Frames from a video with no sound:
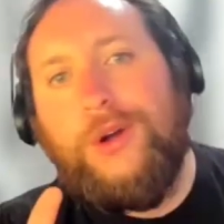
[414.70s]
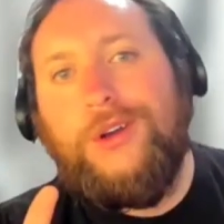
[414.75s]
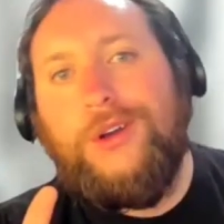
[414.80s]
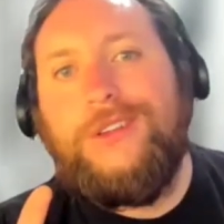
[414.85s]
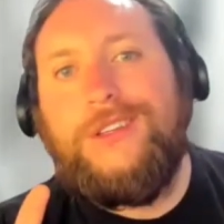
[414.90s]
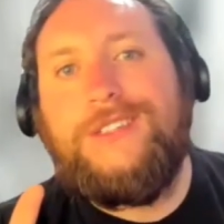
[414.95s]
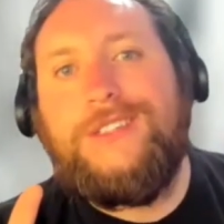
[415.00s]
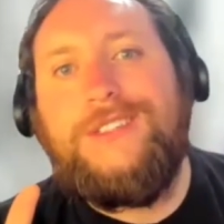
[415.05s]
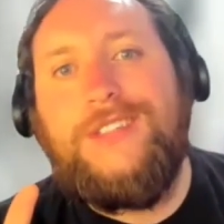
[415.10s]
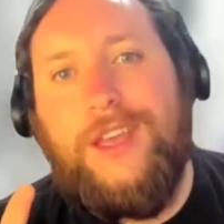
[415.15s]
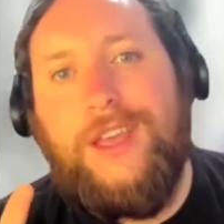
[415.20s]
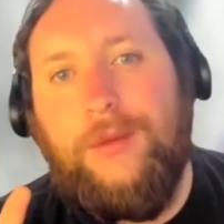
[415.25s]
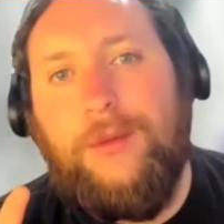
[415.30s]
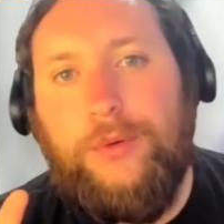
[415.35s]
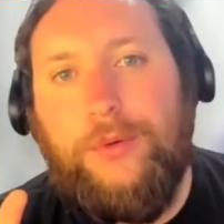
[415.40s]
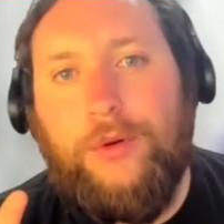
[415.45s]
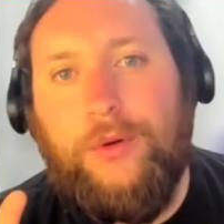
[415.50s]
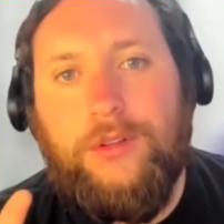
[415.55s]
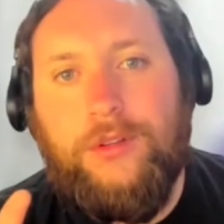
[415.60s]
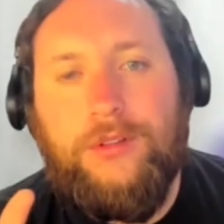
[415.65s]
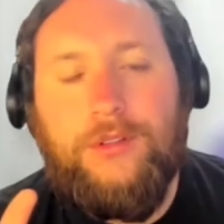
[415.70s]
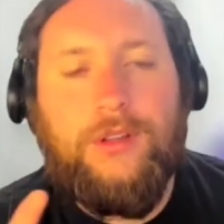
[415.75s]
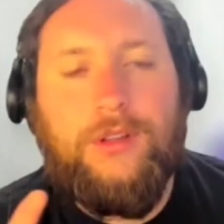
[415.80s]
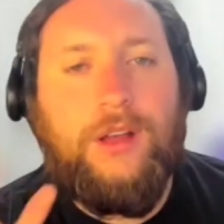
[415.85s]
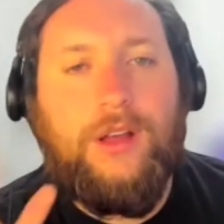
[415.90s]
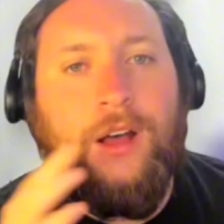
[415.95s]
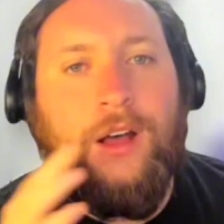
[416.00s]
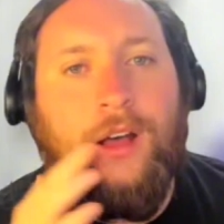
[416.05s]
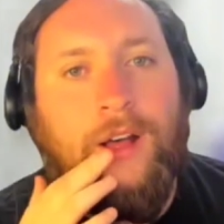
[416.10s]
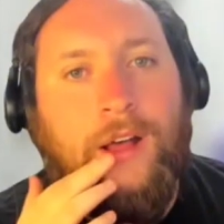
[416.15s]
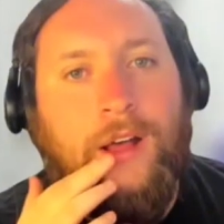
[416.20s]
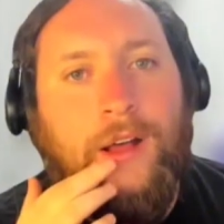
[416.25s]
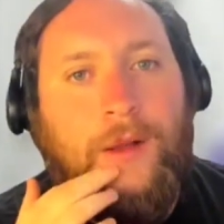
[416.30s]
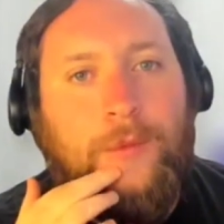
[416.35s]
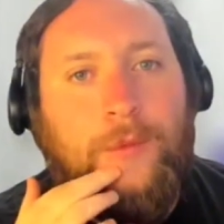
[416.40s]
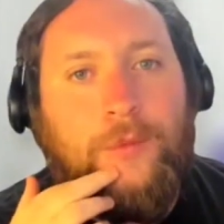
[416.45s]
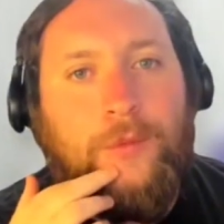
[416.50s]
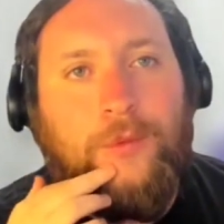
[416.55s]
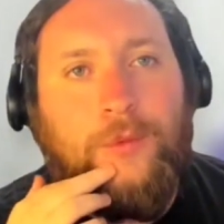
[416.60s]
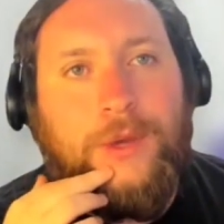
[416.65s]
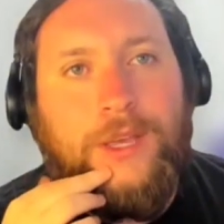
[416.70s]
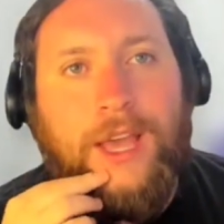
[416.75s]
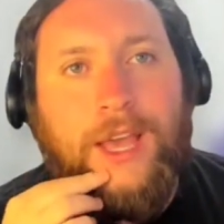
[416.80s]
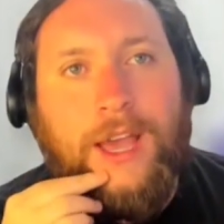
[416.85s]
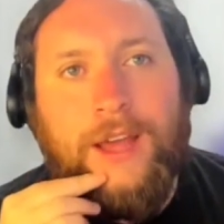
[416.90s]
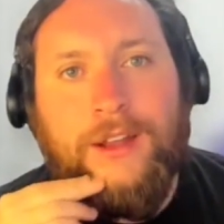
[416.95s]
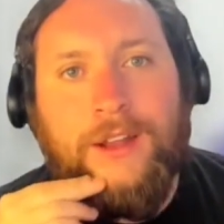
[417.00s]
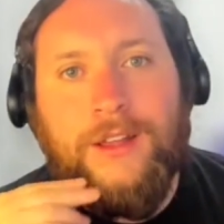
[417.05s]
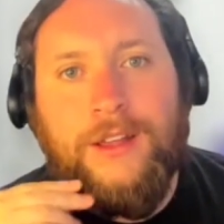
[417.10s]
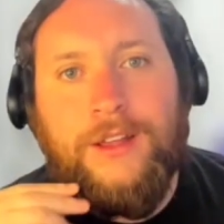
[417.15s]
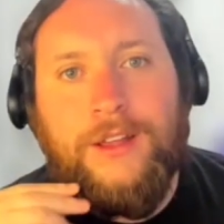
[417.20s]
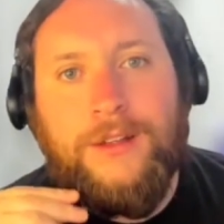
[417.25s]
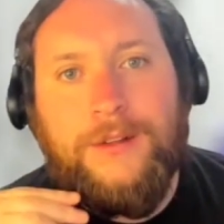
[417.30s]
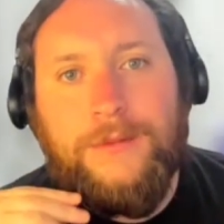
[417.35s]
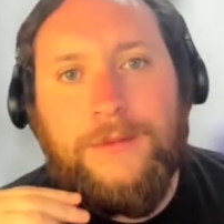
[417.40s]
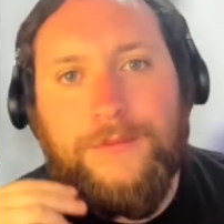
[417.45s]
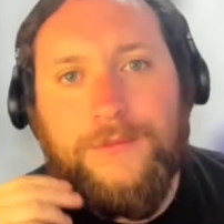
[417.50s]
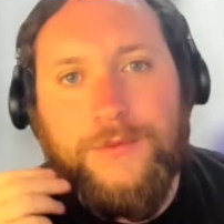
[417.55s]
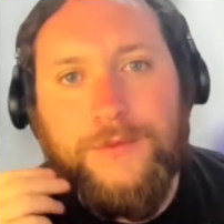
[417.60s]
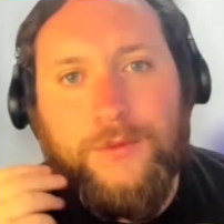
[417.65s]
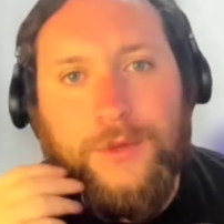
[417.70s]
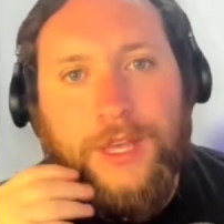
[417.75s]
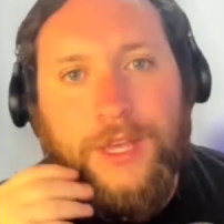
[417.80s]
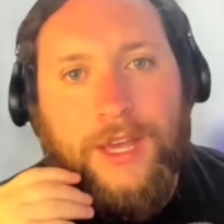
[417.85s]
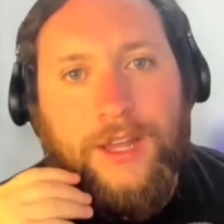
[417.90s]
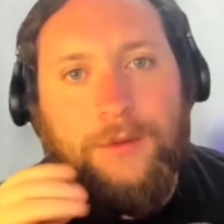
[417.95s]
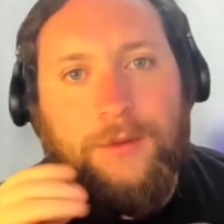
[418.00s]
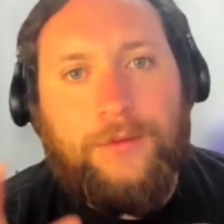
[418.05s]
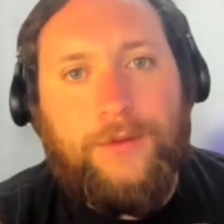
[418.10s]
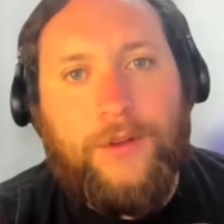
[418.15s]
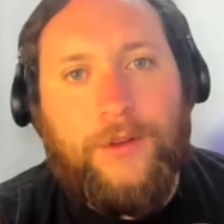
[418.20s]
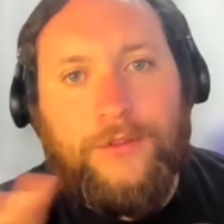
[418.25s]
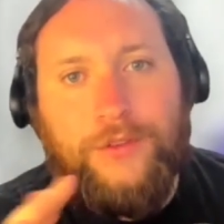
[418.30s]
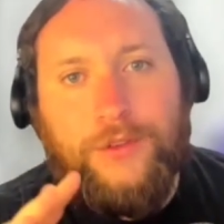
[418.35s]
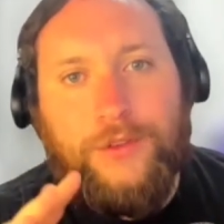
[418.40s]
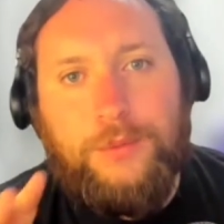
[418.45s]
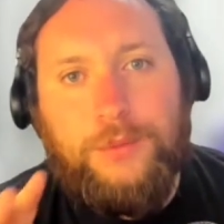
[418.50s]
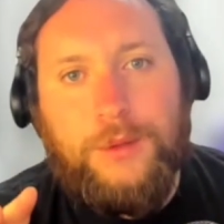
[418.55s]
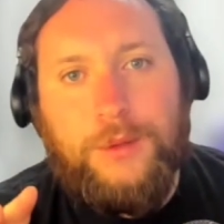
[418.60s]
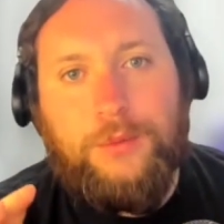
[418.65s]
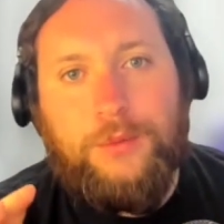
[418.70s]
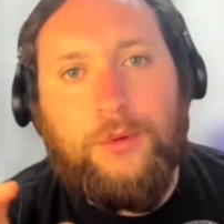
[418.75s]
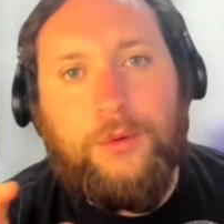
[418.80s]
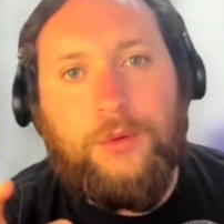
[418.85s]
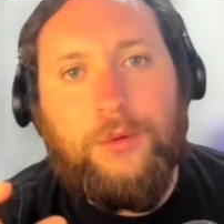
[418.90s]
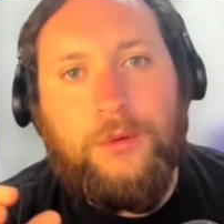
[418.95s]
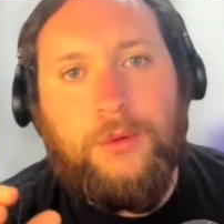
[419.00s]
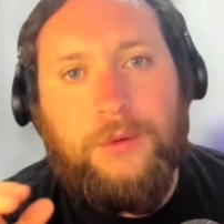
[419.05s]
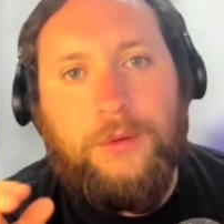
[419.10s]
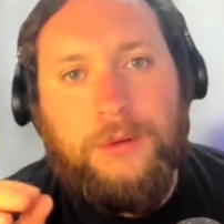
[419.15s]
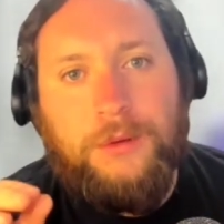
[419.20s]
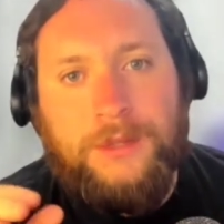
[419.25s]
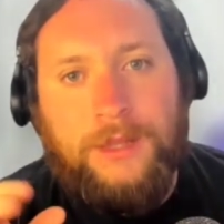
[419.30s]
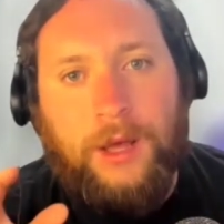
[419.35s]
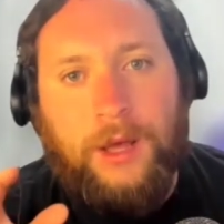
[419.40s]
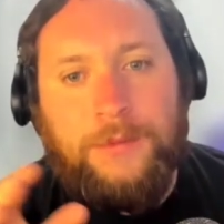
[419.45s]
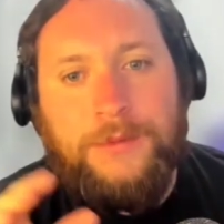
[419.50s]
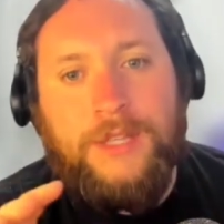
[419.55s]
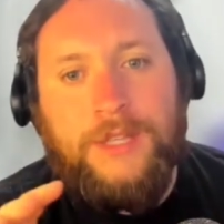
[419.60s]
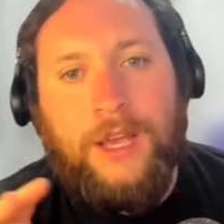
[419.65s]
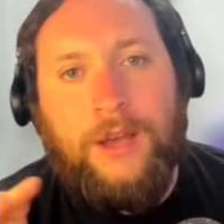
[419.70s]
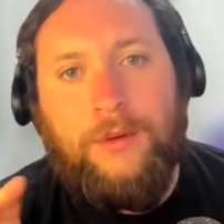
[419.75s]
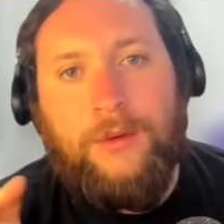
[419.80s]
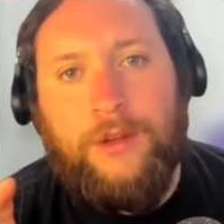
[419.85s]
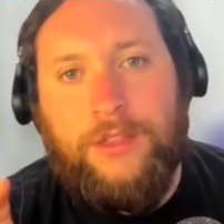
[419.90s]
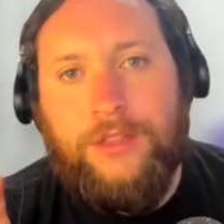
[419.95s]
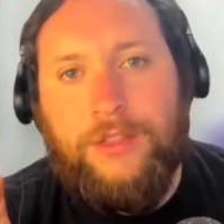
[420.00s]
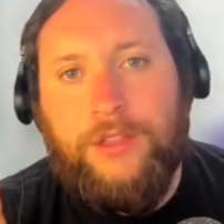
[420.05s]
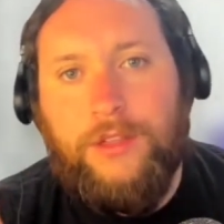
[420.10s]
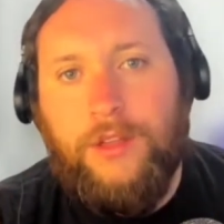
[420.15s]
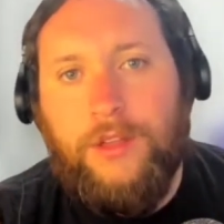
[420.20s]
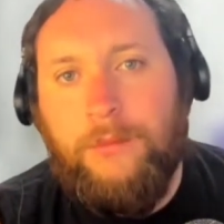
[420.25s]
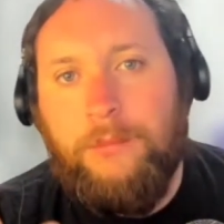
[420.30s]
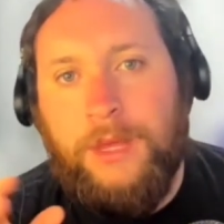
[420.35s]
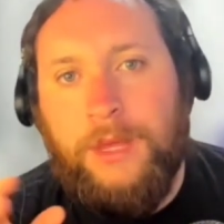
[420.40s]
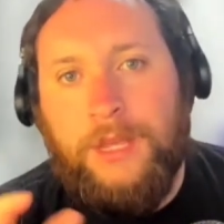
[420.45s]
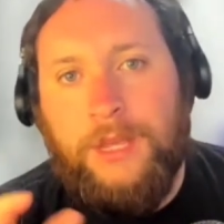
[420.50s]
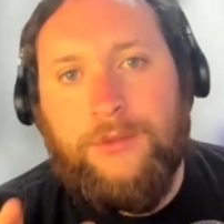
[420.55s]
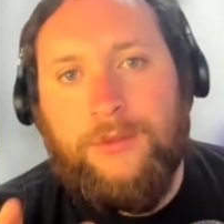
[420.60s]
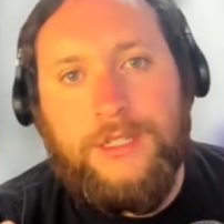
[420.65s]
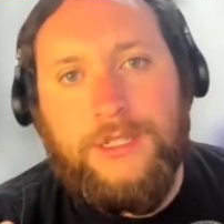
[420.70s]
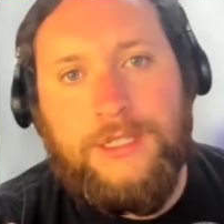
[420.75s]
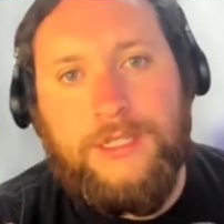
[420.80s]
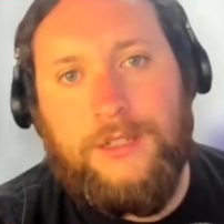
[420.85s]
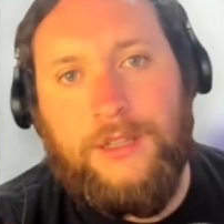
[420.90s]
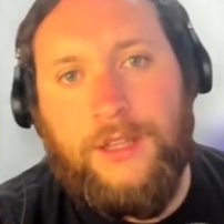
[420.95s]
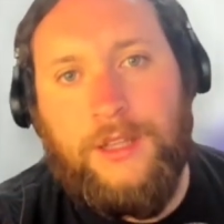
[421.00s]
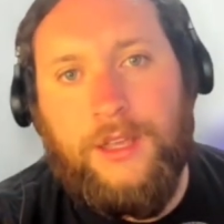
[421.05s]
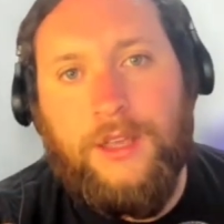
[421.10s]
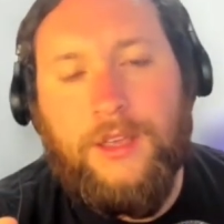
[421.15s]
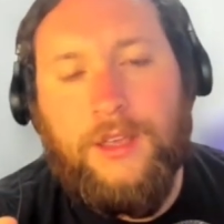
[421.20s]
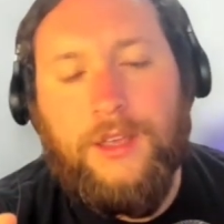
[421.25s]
world example. Um, we had a we had a, a few people upset with me recently